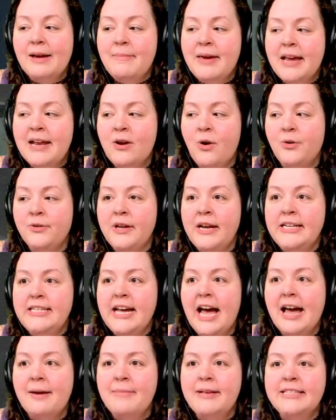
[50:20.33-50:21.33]
mean, only
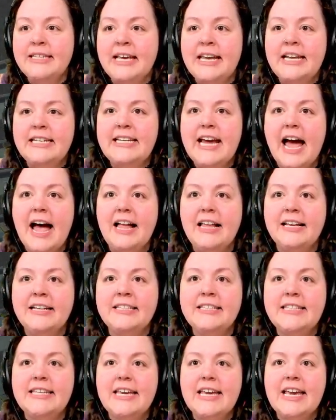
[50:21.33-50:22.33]
time is gonna tell
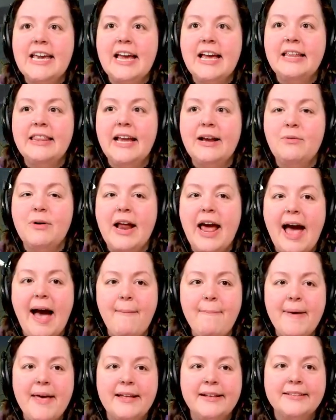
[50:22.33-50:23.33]
and see like what
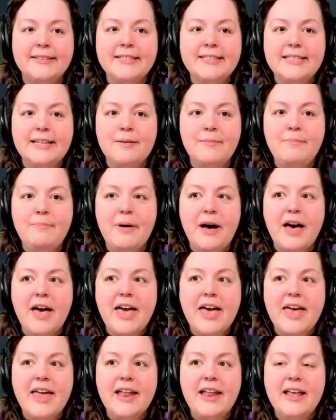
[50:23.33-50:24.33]
happens,
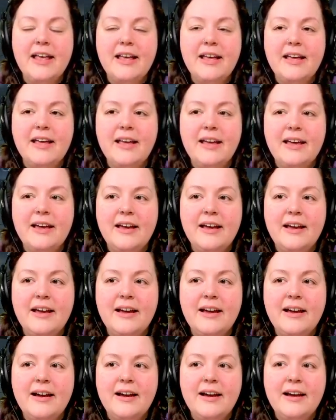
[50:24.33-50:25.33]
but
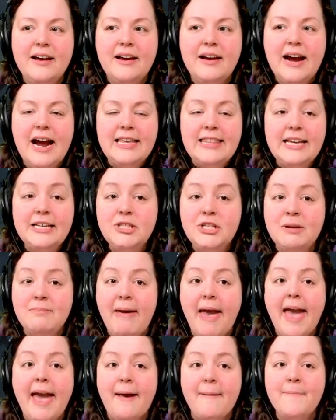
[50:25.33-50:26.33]
I think she
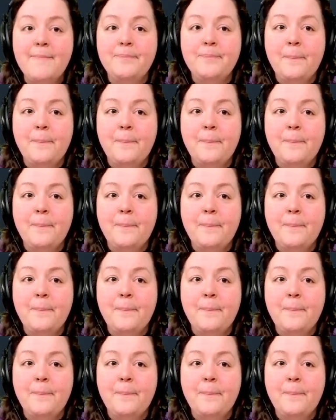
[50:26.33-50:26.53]
may.